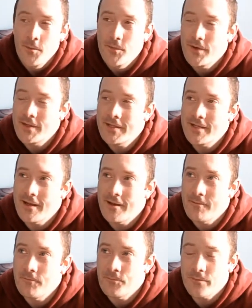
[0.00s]
But
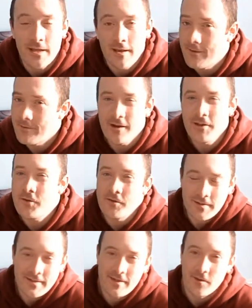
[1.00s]
yeah, you
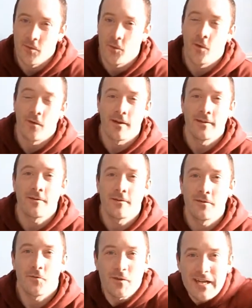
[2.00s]
got to see I'm a warrior,
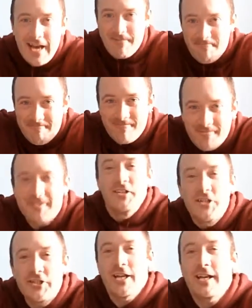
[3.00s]
don't you? All that
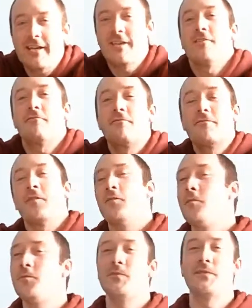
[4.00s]
shaking the
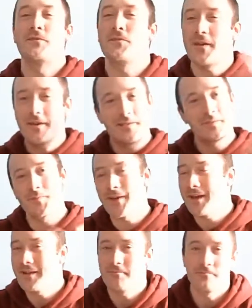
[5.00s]
ropes, face
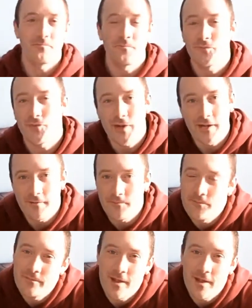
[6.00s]
paint, brilliant.